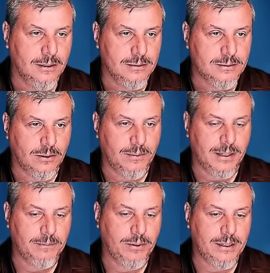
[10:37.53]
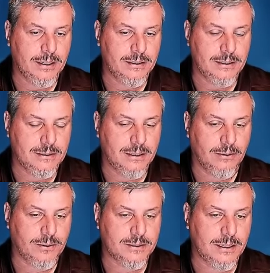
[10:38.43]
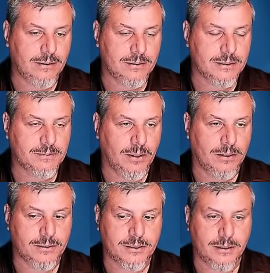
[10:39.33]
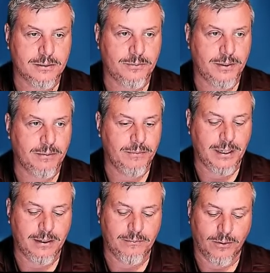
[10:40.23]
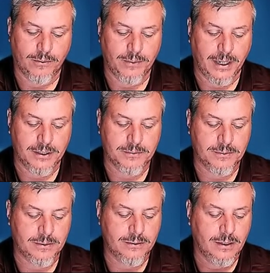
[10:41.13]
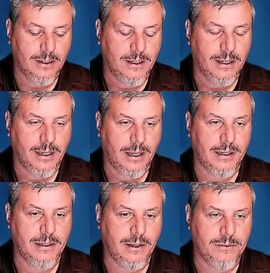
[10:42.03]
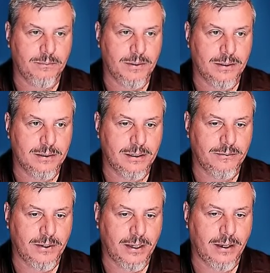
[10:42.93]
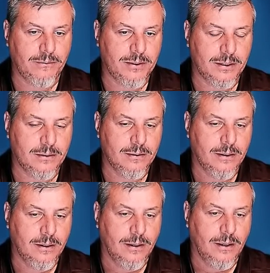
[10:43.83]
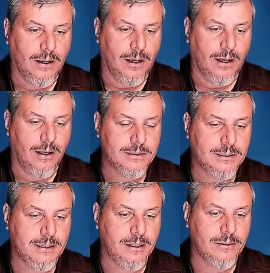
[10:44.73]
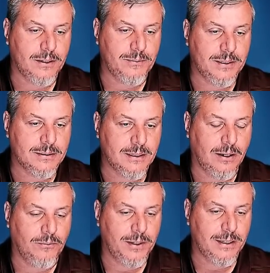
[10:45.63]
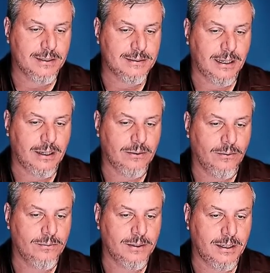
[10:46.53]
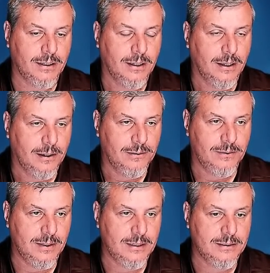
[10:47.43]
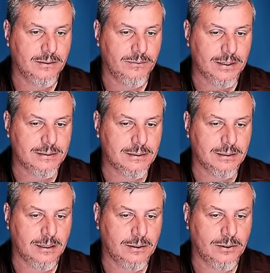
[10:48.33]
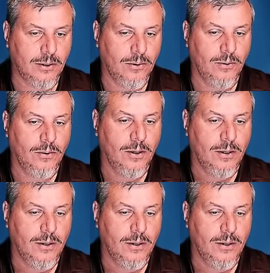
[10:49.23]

So by breaking these networks down into smaller chunks, we can make it more manageable and have the ability of having security, because now we can say only these devices can go